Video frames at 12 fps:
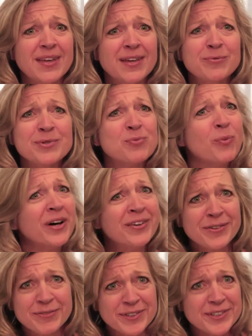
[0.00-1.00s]
It was
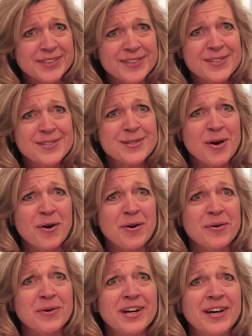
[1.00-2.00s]
wonderful.
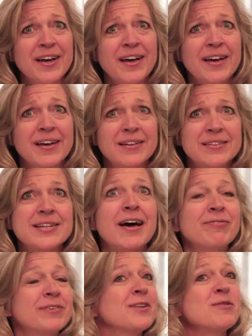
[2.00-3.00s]
So
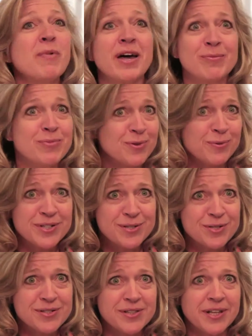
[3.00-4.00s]
definitely met him through It's
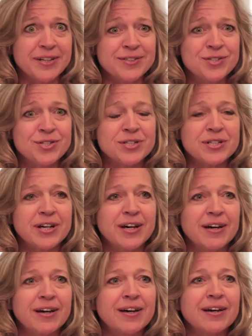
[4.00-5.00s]
Just Lunch.
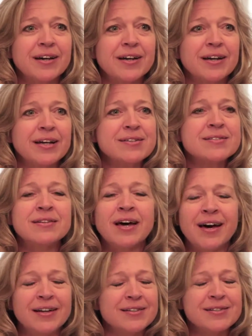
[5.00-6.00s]
Is
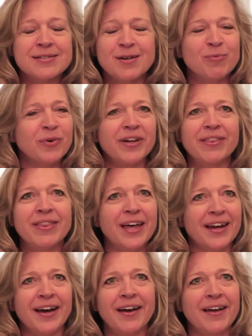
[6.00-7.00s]
not someone
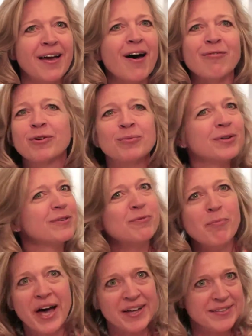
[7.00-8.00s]
that I ever would have
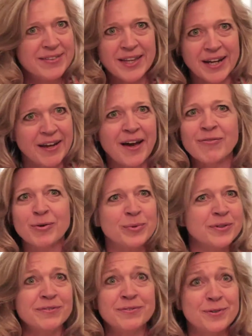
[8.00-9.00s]
met, that I ever
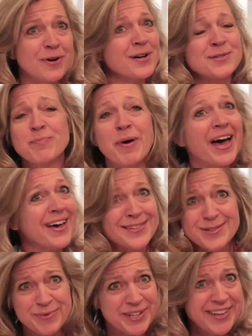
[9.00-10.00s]
would have crossed
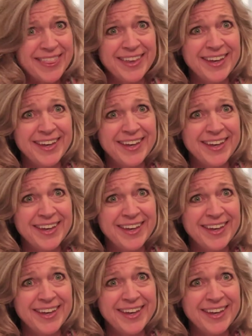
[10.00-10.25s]
paths with